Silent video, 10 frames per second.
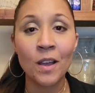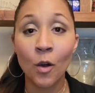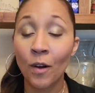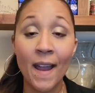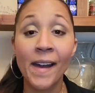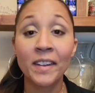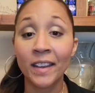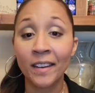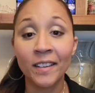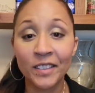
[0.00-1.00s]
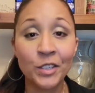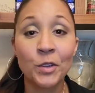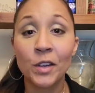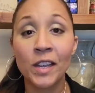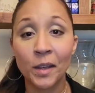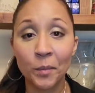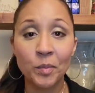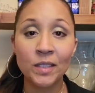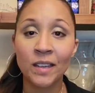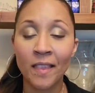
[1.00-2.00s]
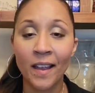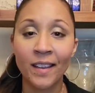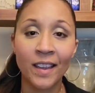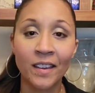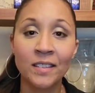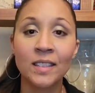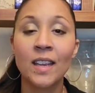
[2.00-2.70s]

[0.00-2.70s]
or adding to your hips in that case.